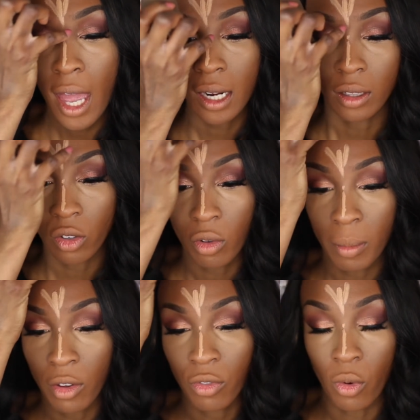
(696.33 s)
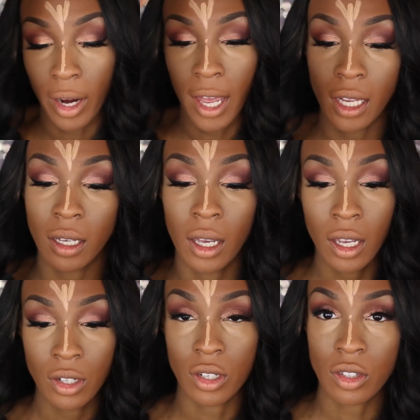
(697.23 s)
and a little of my forehead,
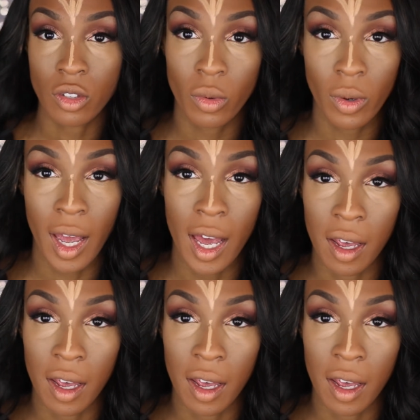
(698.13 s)
just so